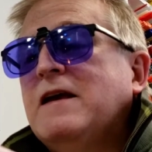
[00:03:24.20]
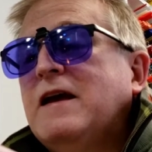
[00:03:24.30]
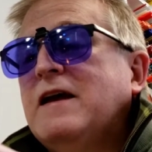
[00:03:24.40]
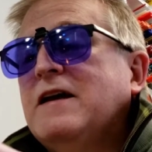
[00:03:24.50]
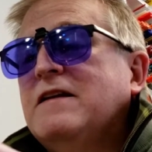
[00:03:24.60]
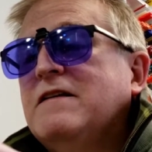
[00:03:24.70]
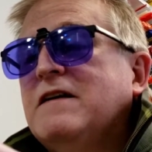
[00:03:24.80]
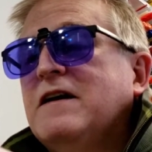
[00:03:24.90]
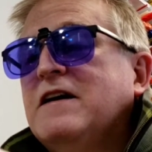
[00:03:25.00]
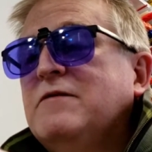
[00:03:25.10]
And
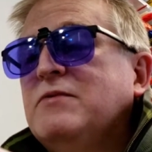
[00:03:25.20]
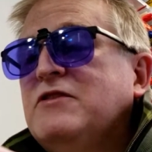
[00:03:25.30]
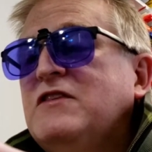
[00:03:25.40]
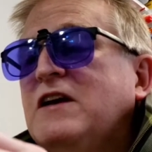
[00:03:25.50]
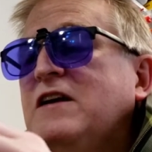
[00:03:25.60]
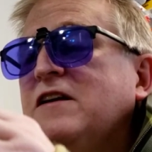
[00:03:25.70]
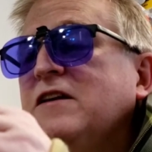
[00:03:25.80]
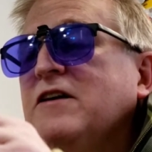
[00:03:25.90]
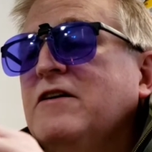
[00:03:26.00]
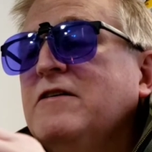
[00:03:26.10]
in
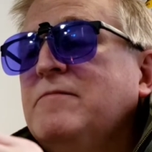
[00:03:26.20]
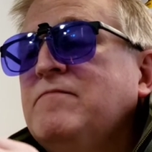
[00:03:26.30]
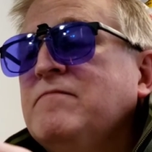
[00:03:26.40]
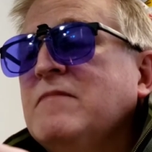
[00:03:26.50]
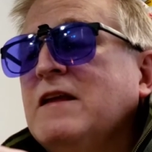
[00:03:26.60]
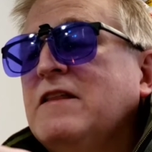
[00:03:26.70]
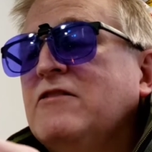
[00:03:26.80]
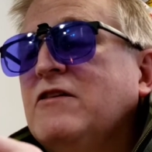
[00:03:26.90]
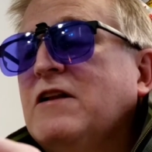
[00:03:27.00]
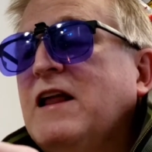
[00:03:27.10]
particular,
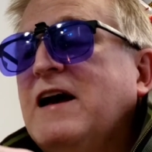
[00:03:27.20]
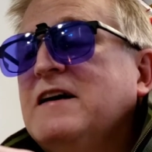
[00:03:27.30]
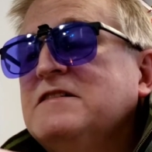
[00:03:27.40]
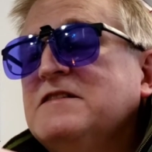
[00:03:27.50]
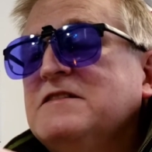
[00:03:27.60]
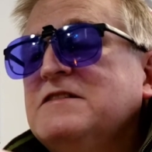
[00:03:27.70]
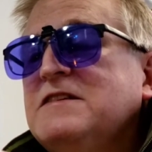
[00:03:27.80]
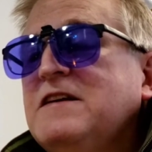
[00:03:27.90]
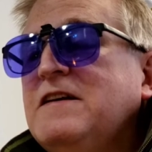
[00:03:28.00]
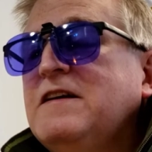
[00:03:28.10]
there are glasses
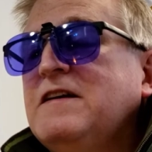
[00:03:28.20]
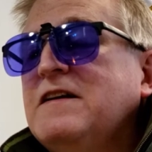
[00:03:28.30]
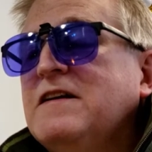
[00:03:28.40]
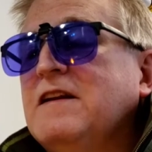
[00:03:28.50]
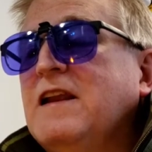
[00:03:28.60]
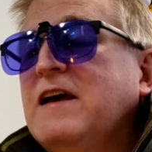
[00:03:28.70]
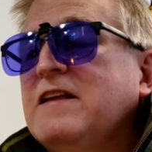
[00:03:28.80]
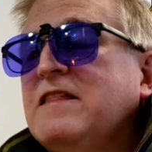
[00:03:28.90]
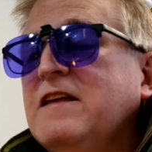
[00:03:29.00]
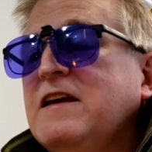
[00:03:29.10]
like
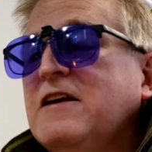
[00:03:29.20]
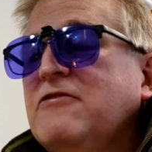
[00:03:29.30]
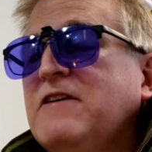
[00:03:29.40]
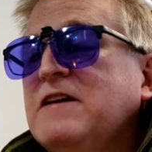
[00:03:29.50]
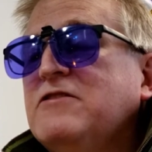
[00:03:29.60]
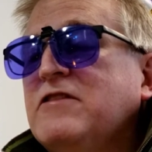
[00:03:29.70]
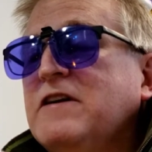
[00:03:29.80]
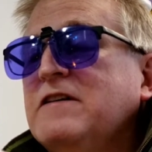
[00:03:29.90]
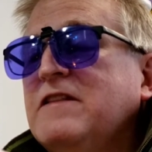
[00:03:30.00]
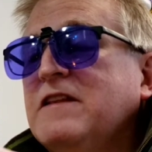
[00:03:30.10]
the
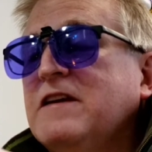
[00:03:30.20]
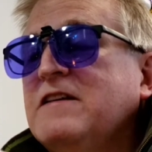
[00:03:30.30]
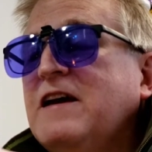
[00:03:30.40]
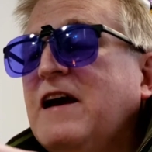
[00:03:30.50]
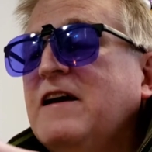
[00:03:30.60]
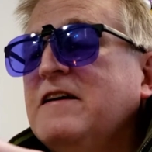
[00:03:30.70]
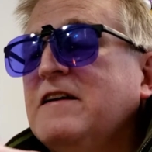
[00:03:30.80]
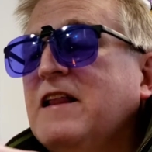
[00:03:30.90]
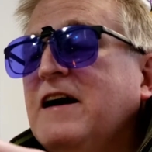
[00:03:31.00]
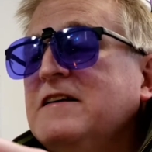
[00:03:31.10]
Effetra, the Italian
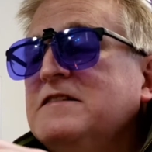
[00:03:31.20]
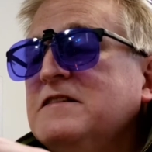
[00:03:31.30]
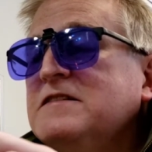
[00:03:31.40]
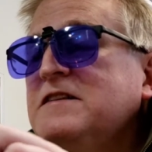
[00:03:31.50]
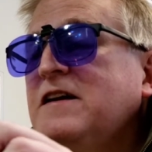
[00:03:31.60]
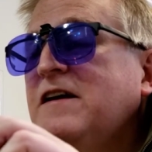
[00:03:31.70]
glasses.